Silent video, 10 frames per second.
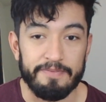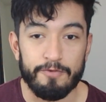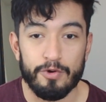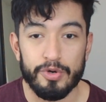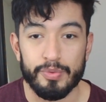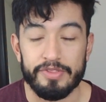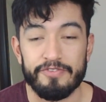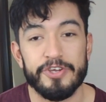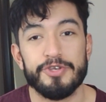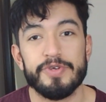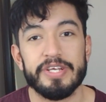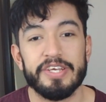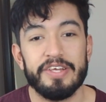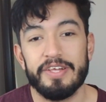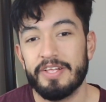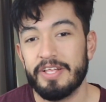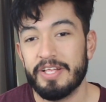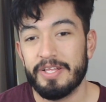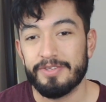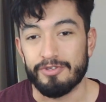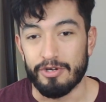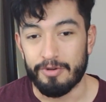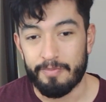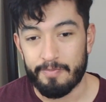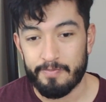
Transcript: forth with Friedrich, so